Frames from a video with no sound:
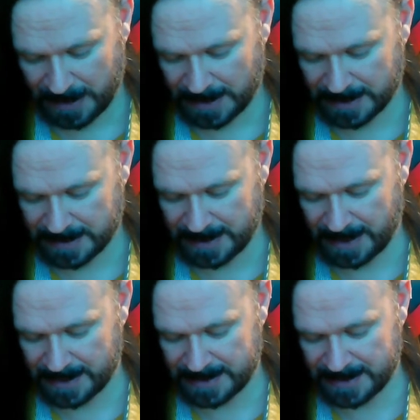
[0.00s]

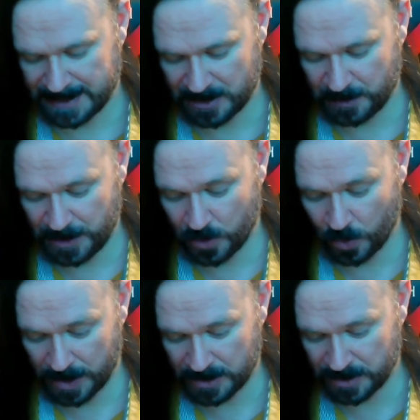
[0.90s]
Instead, he says he's been
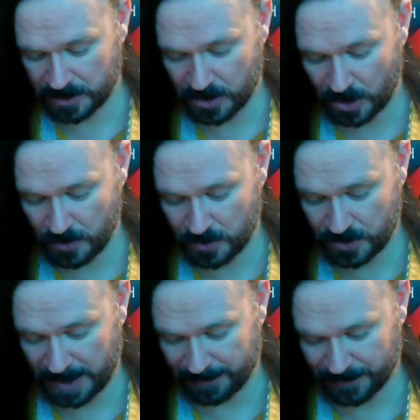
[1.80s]
talking to the Doge
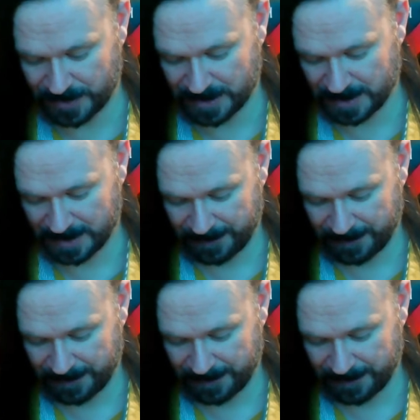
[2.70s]
devs